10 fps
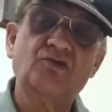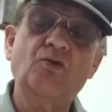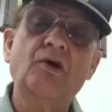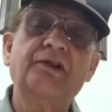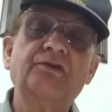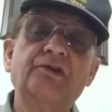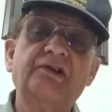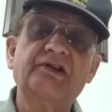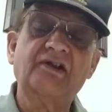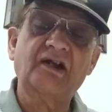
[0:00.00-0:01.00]
lower
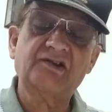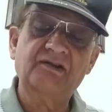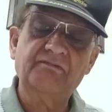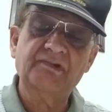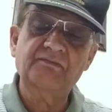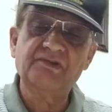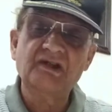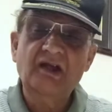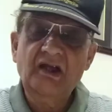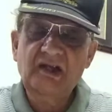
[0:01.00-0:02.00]
urinary tract symptoms,
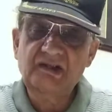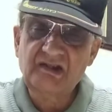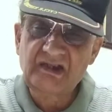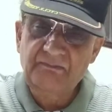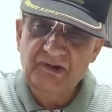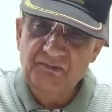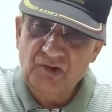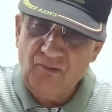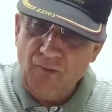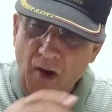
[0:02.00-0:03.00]
is the symptoms
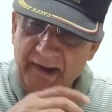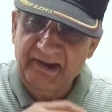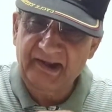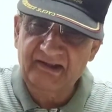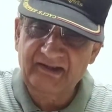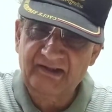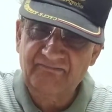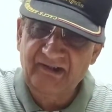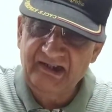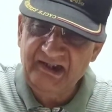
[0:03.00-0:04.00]
of voiding, that
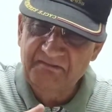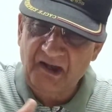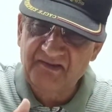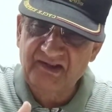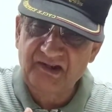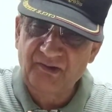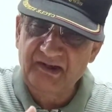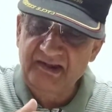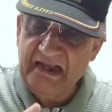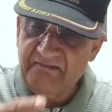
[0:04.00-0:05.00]
when he is passing
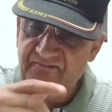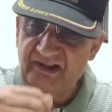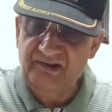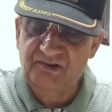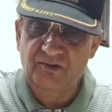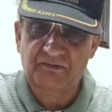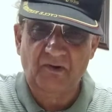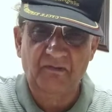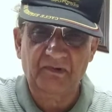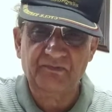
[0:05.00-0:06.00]
urine he feels those
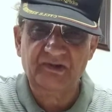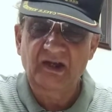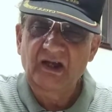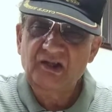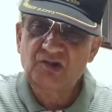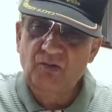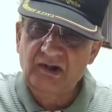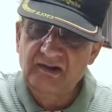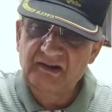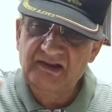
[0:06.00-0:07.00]
problems. So what
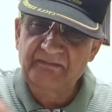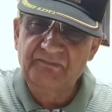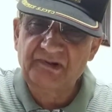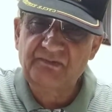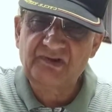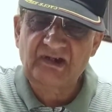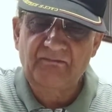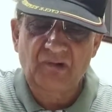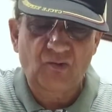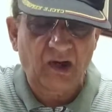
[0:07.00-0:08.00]
are the symptoms?
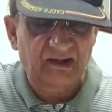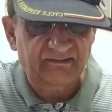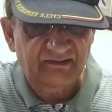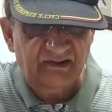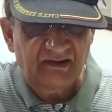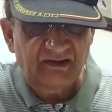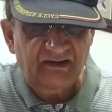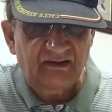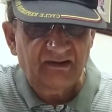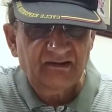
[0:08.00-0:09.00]
Number one,
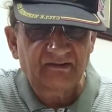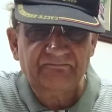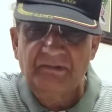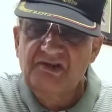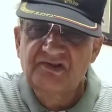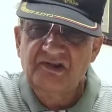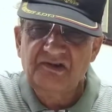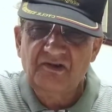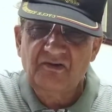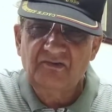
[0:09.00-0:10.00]
the
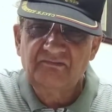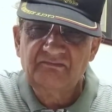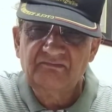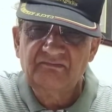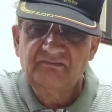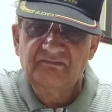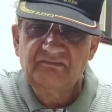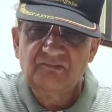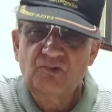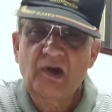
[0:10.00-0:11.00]
person
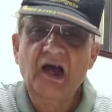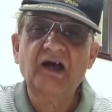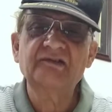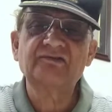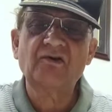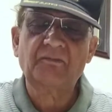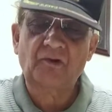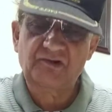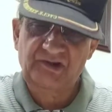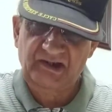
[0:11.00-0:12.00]
who has got
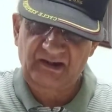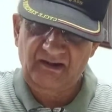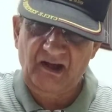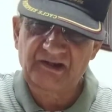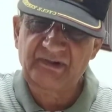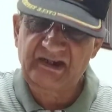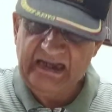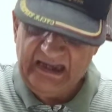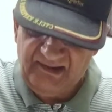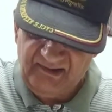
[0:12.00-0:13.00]
prostatic enlargement
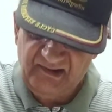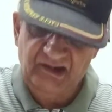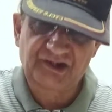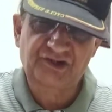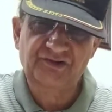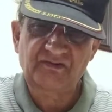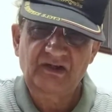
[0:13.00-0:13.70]
as such